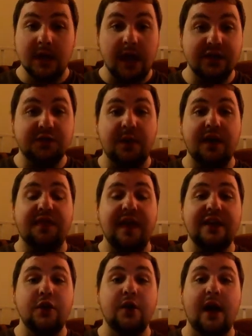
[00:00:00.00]
I just want to
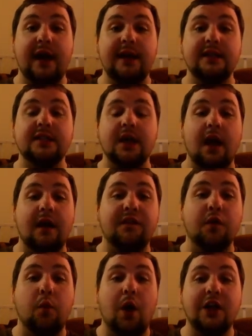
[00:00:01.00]
thank you guys uh,
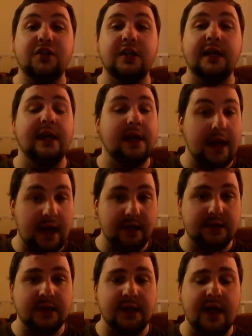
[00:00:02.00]
for watching. And I, I,
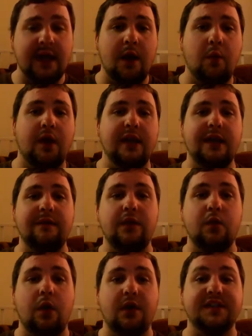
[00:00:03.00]
tonight I want to give
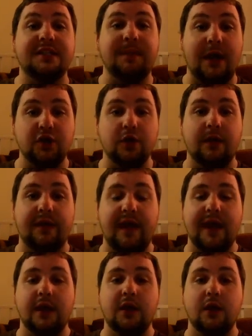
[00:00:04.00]
you all a special
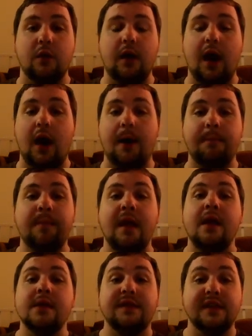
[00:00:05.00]
thank you. Um,
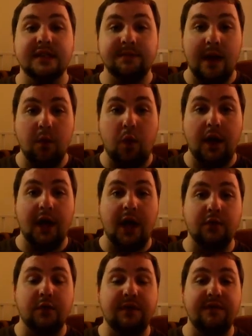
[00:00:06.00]
this is my
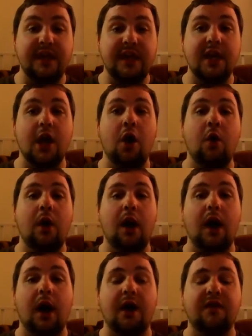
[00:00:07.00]
100th video
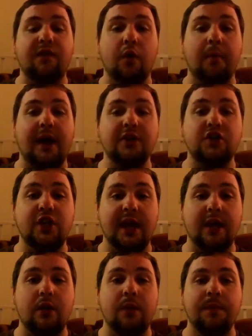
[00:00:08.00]
uh, for my
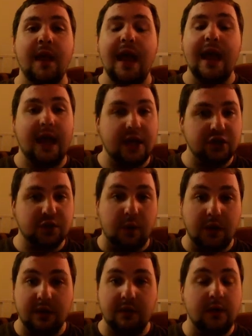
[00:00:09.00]
channel. And I just
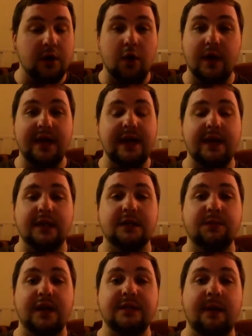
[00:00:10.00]
want to, you know, again,
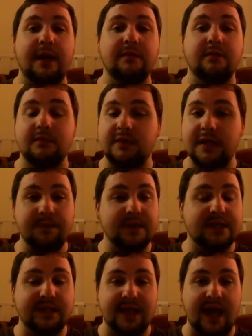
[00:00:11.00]
express my
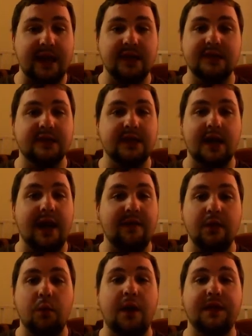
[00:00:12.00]
deepest thanks to
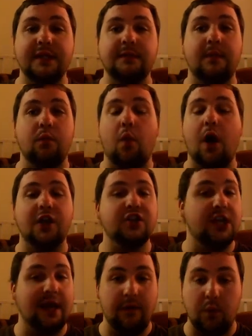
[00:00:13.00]
everyone that's been
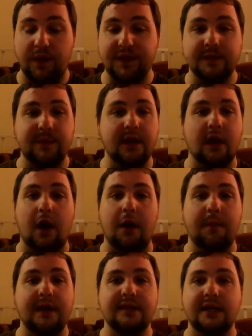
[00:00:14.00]
watching, everyone that's been
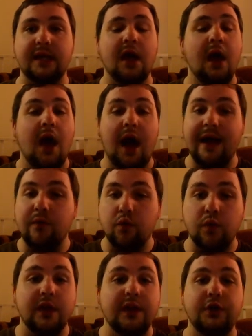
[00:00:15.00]
commenting, I
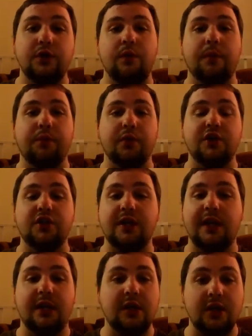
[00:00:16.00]
really do
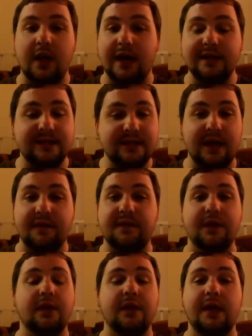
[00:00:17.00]
appreciate it. You guys
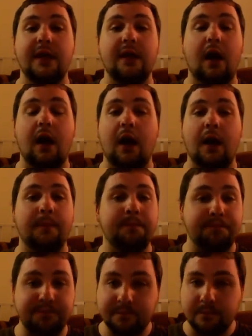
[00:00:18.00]
definitely,
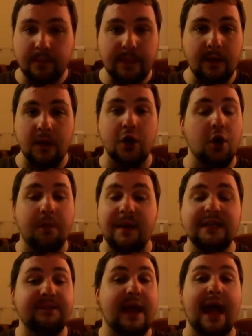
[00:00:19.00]
um, you know, it
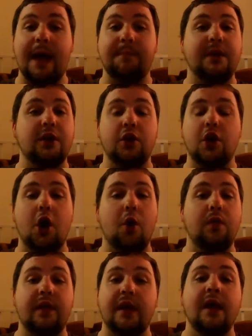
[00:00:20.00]
makes me happy to
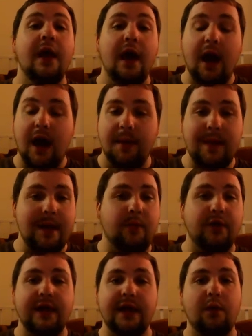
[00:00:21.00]
know that I'm
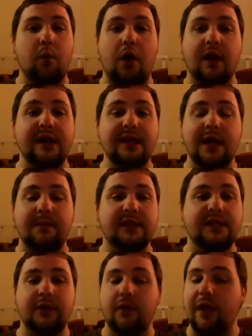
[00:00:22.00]
able to get Walking Dead
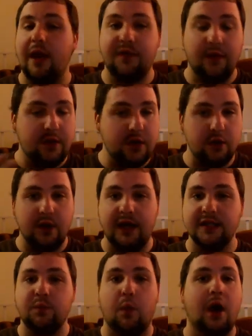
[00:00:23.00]
material out there that you
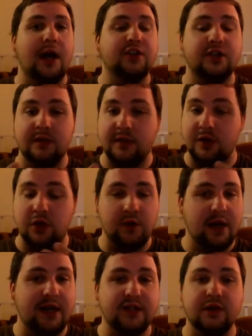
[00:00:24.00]
guys watch, that
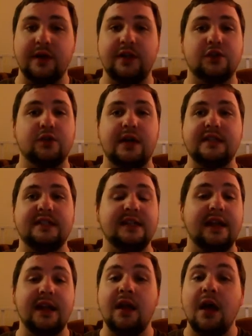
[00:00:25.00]
you guys are interested
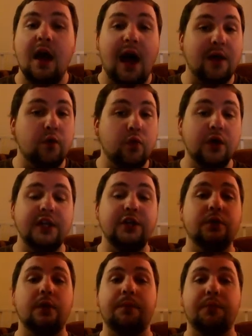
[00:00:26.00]
in it. I really
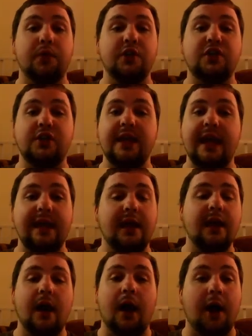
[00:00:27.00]
do appreciate it.